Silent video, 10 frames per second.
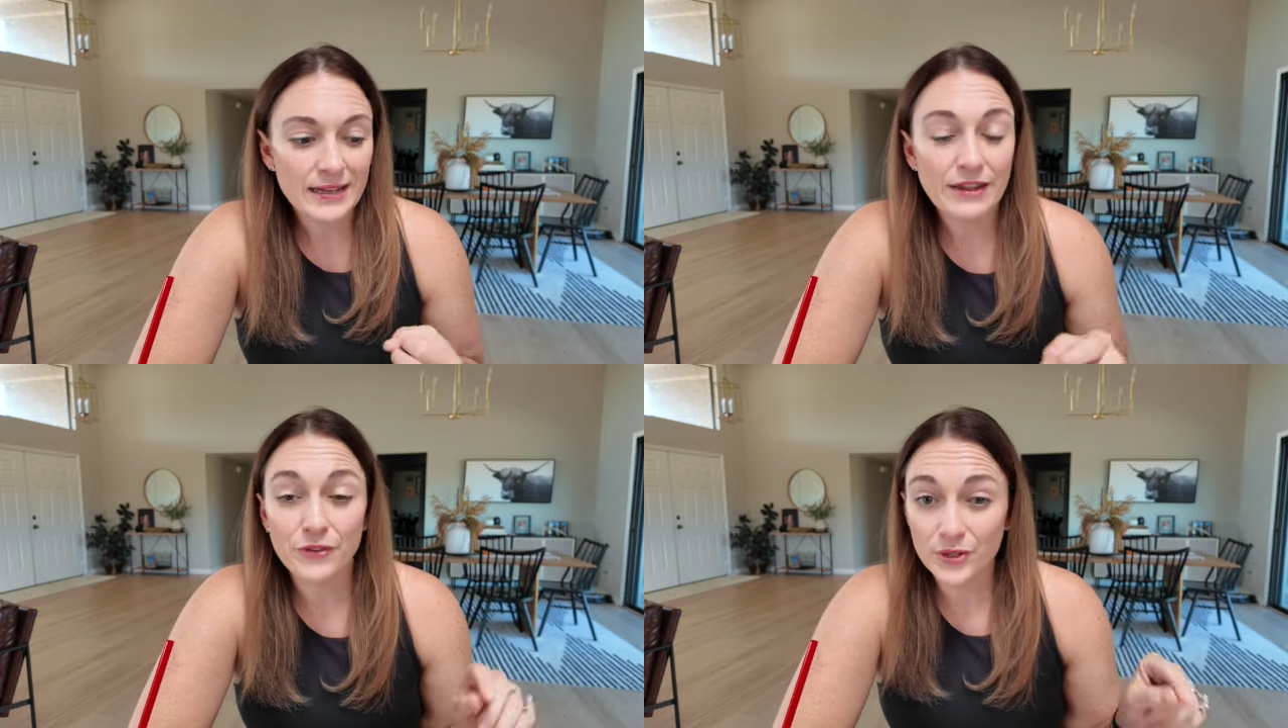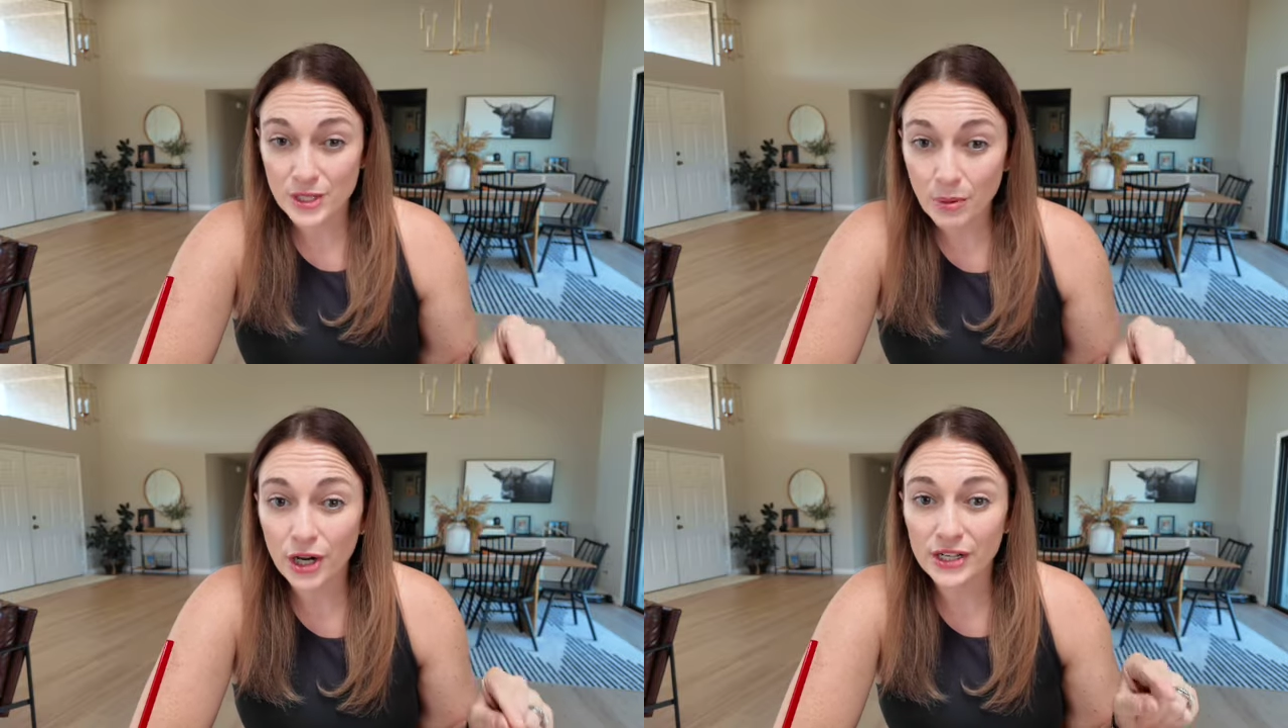If there is
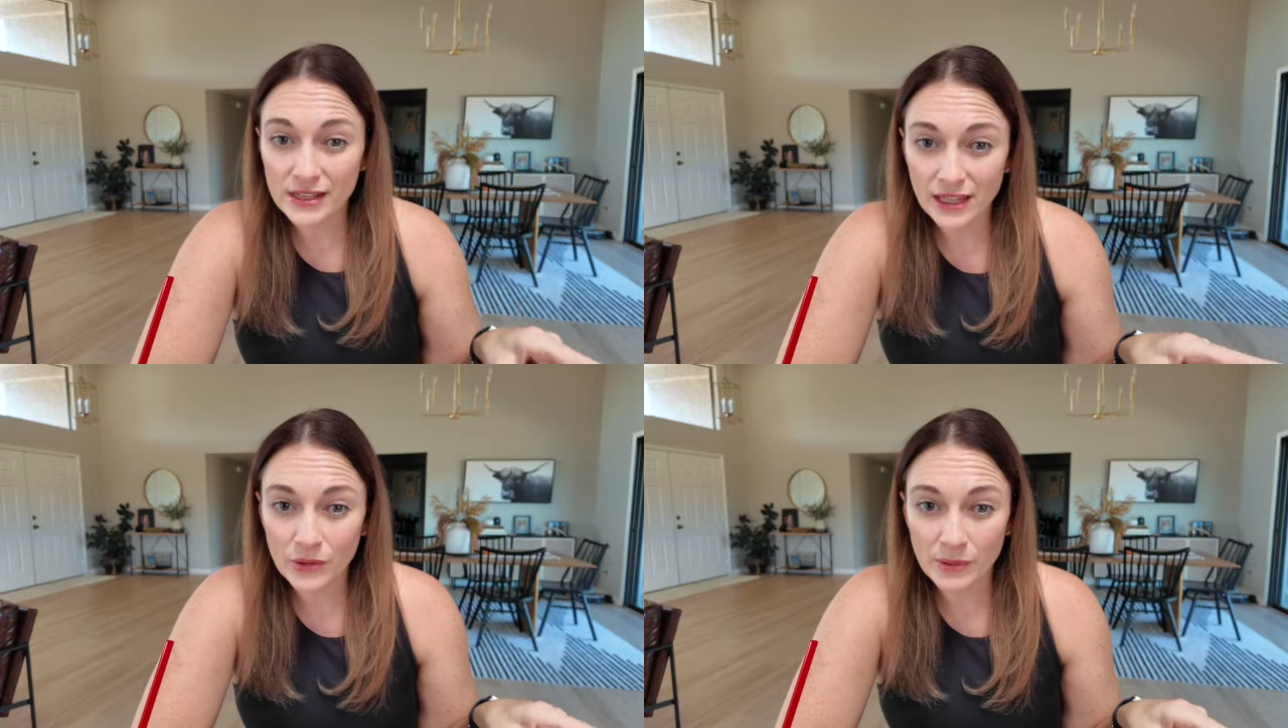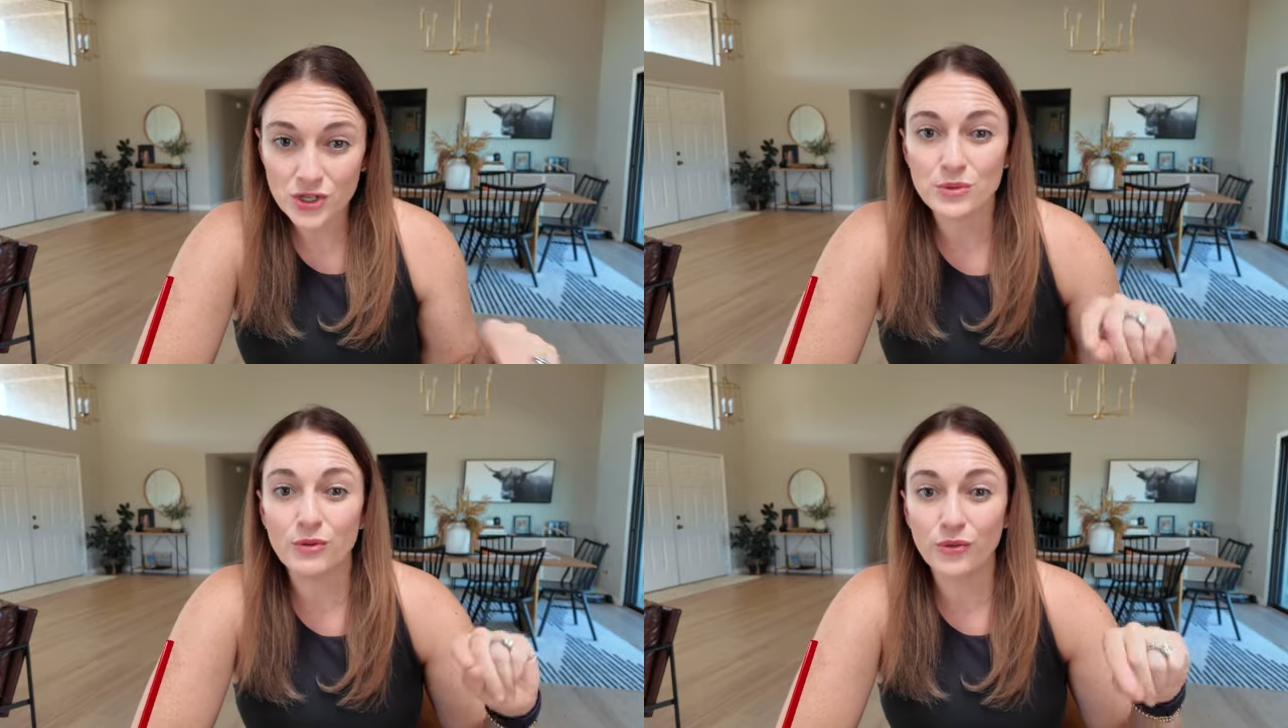a party, like we
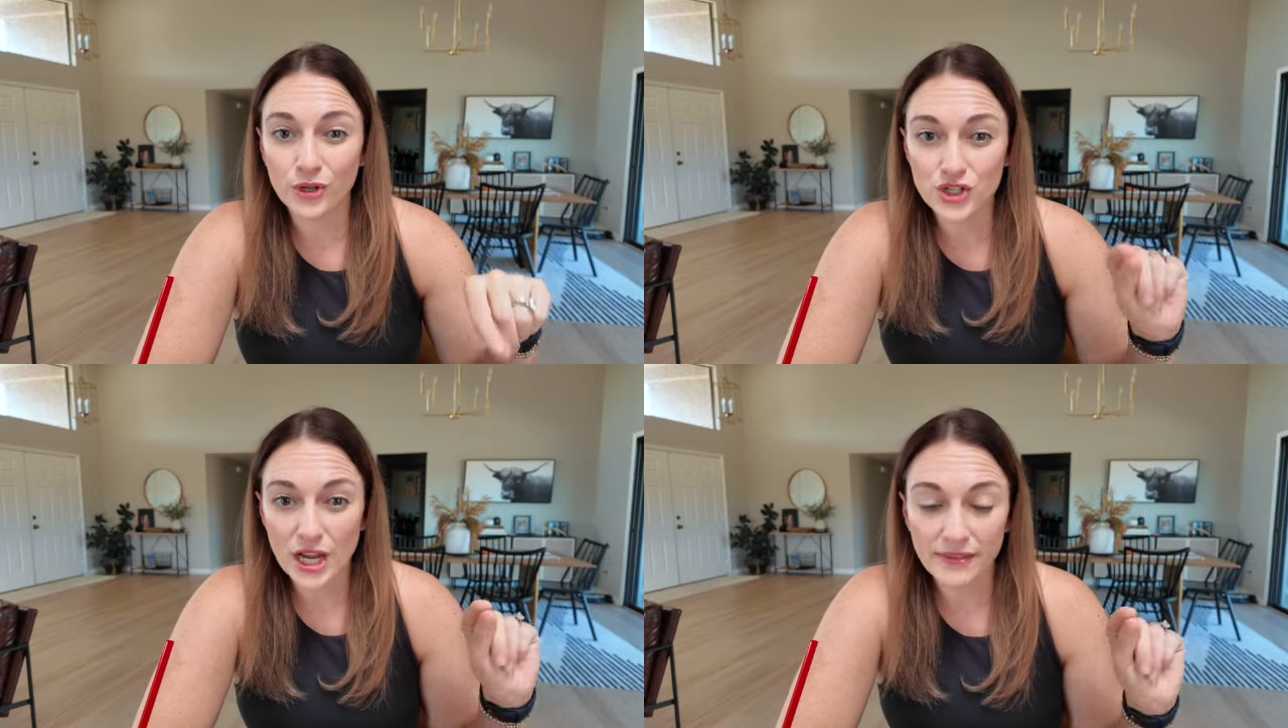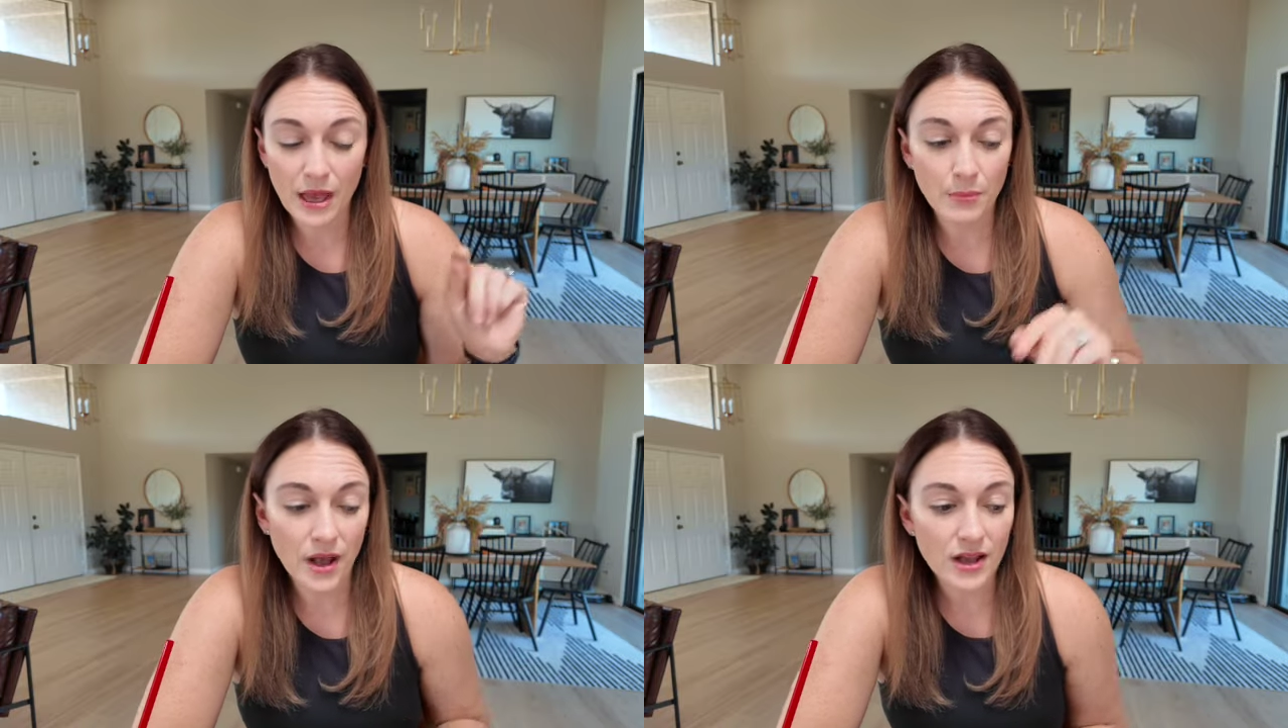mentioned before, check
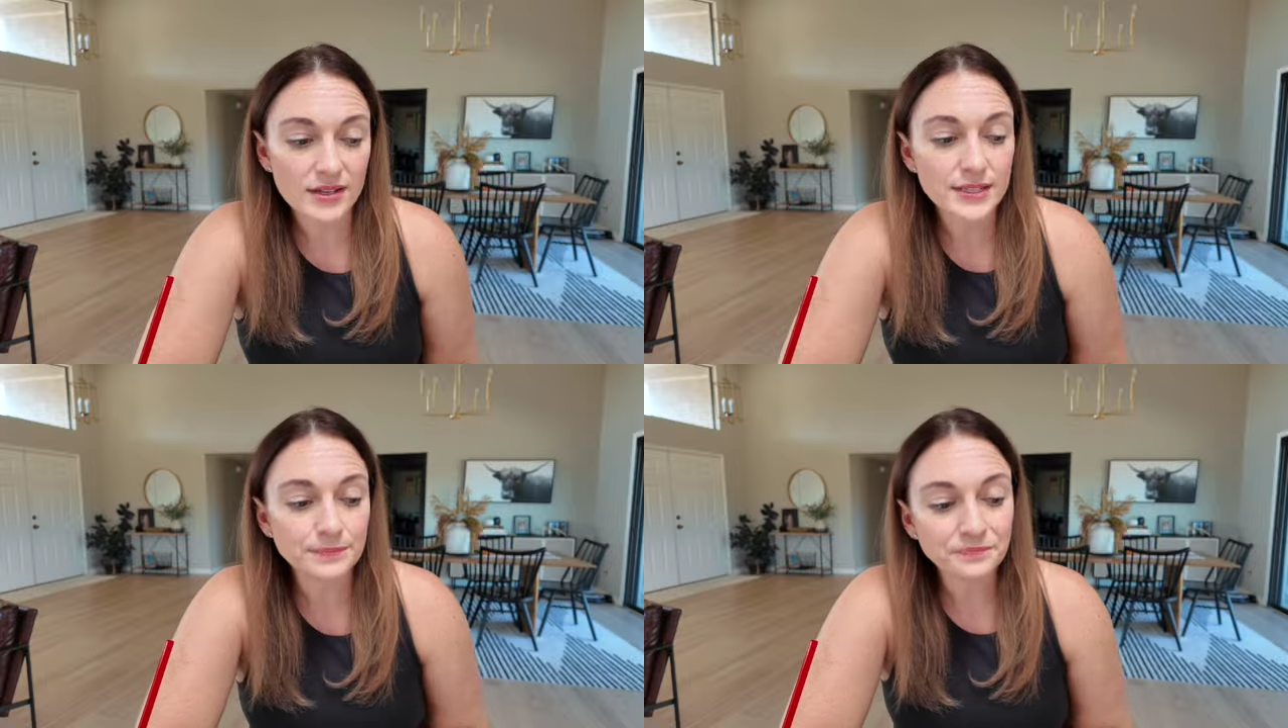that box.